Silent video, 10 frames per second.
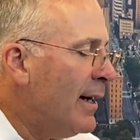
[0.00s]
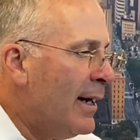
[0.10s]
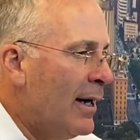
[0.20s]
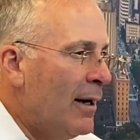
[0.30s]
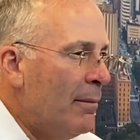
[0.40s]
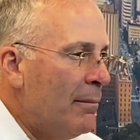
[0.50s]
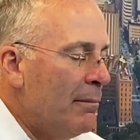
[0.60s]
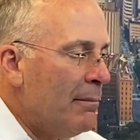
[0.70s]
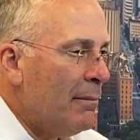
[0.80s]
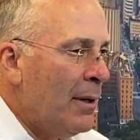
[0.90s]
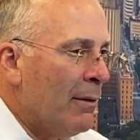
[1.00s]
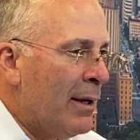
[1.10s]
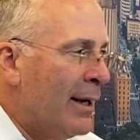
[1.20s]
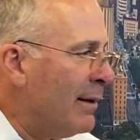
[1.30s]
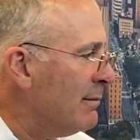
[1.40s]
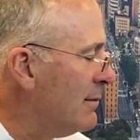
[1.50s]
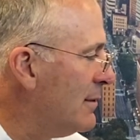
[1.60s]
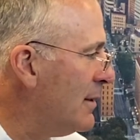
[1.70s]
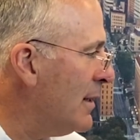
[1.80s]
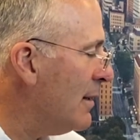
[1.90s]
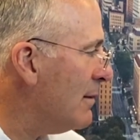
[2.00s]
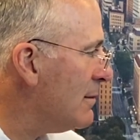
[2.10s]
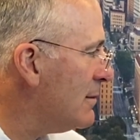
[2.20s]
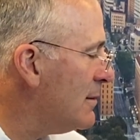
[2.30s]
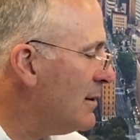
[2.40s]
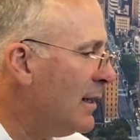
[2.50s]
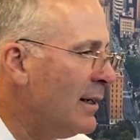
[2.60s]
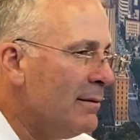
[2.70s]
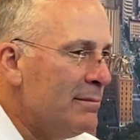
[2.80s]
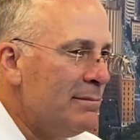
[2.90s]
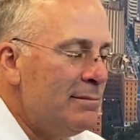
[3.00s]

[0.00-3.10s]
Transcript: Um, you know, getting, you know, um,